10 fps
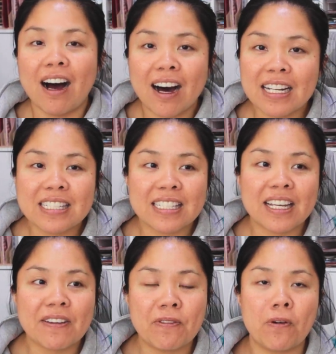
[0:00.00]

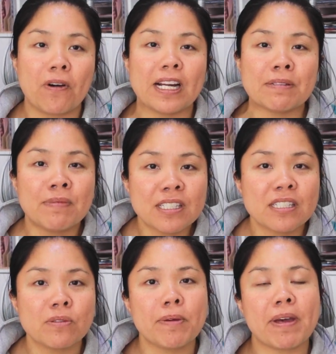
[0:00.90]
honestly, for as
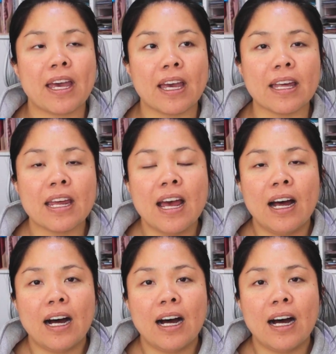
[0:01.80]
much as we paid,